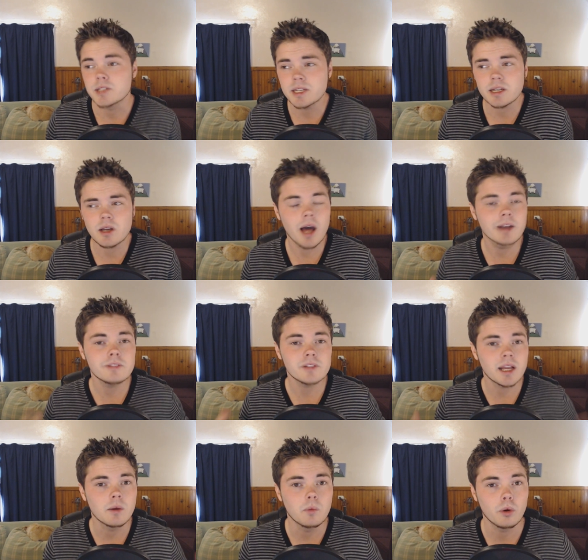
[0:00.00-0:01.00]
did it kind
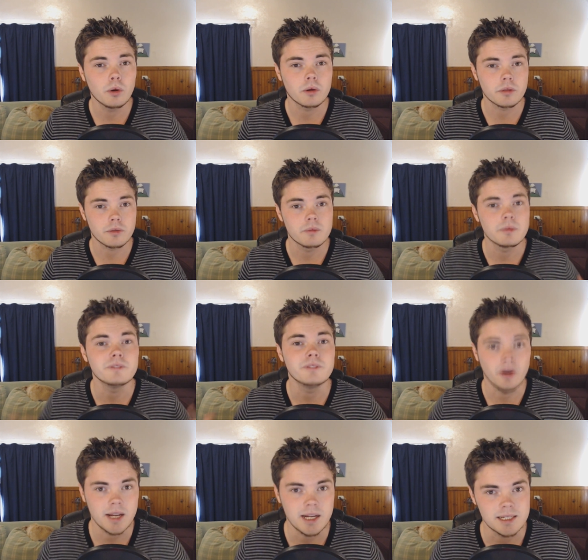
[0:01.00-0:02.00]
of like a walkthrough, but
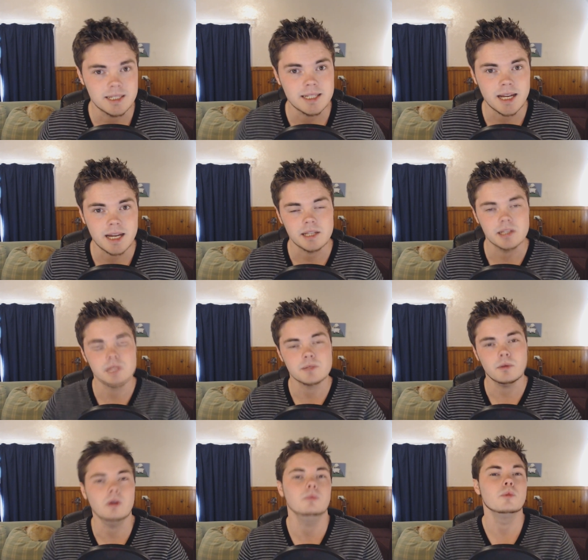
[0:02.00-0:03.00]
very entertaining
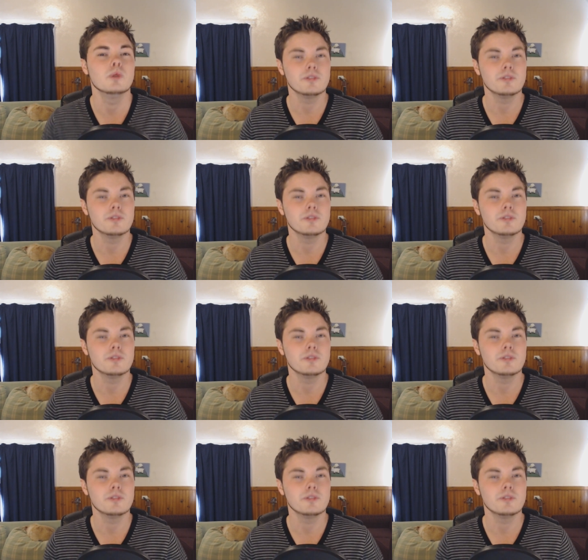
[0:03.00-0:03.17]
as well,